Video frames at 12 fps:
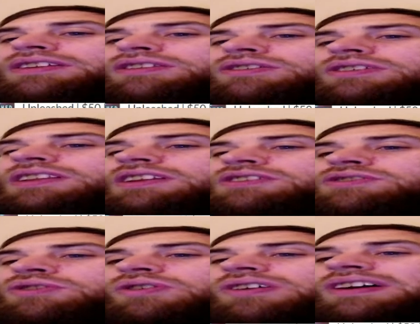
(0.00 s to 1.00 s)
at Lenore.
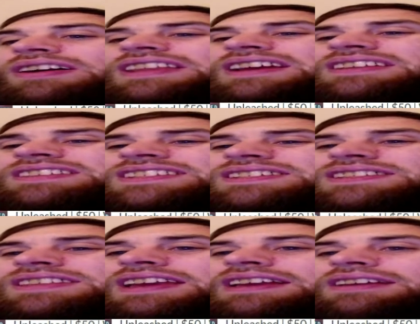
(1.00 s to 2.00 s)
Let's think
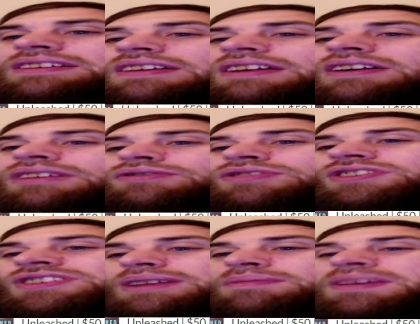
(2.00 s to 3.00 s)
for a second,
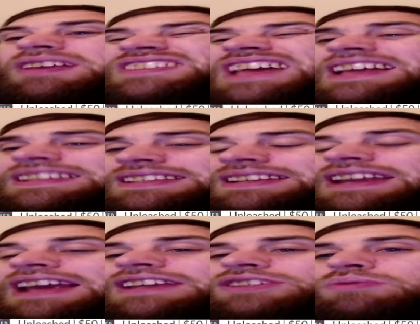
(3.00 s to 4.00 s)
because that's the next
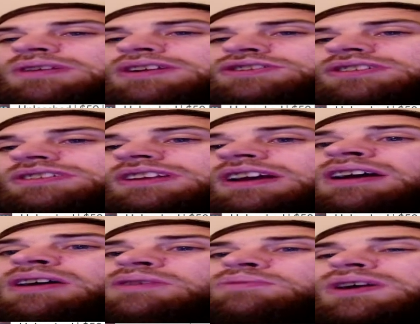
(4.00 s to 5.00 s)
question.
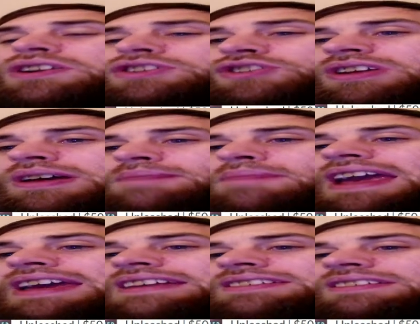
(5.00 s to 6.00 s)
Which
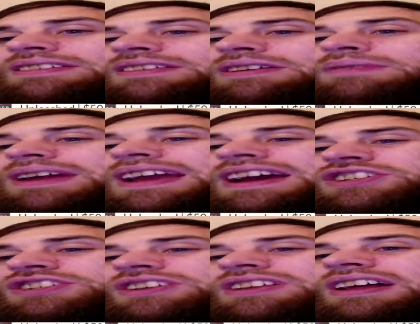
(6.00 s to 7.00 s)
commander are we actually,
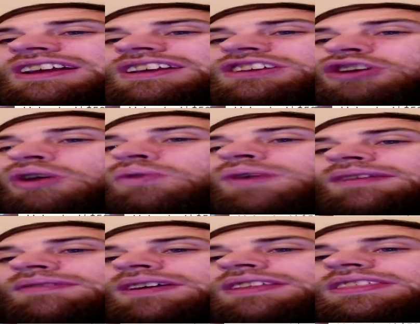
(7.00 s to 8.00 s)
like, going with?
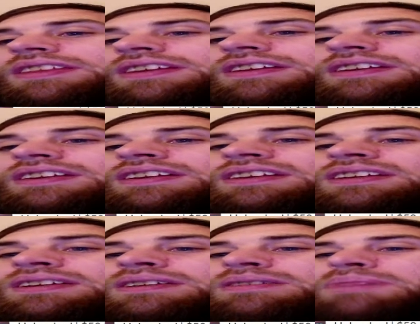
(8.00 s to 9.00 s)

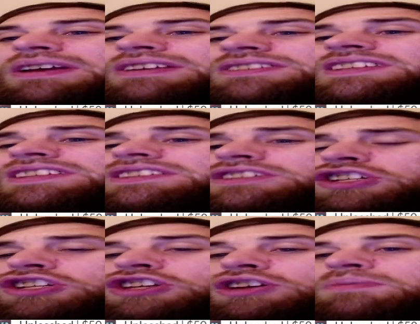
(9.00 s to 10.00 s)
Because this is a
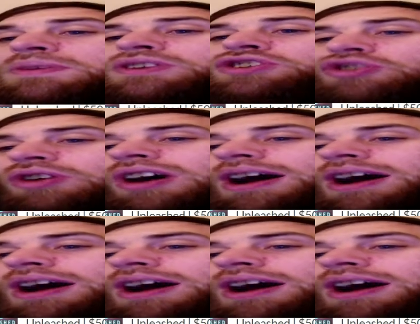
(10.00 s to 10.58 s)
human tribal